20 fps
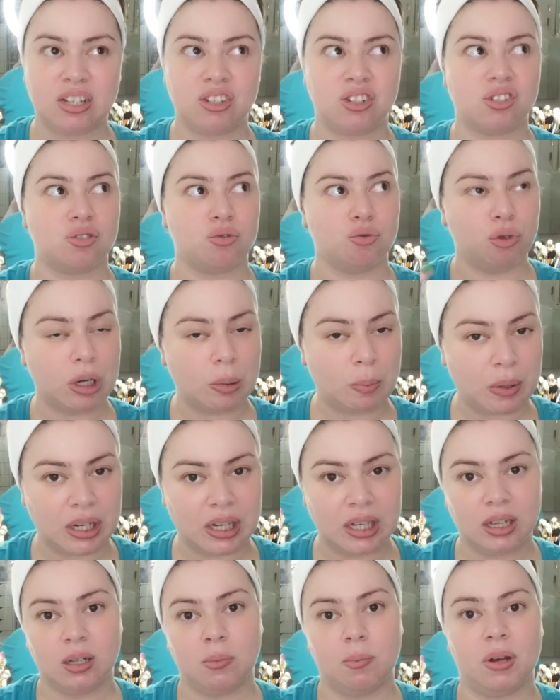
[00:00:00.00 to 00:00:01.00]
and just
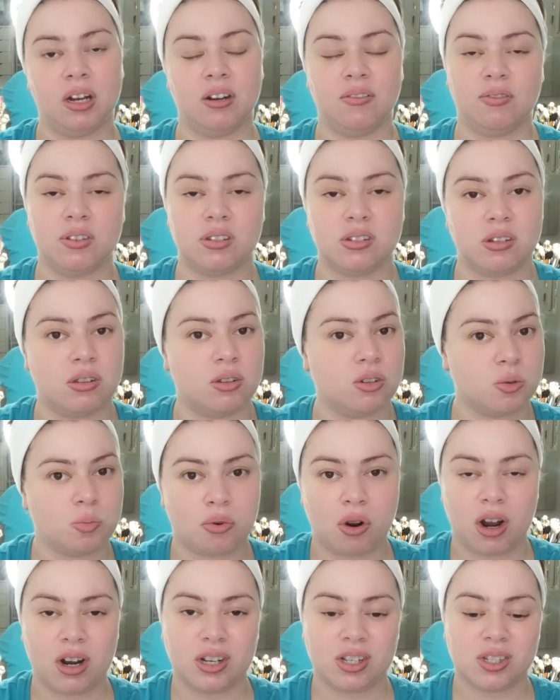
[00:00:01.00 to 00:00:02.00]
reaping in the benefits of those
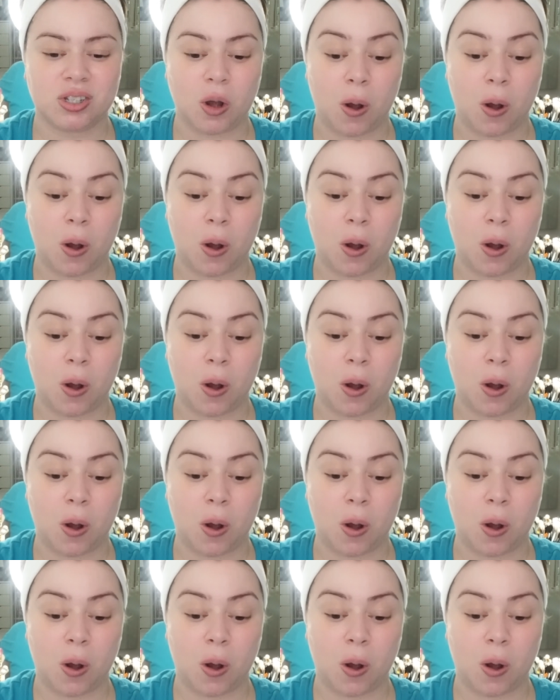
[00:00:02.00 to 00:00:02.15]
products.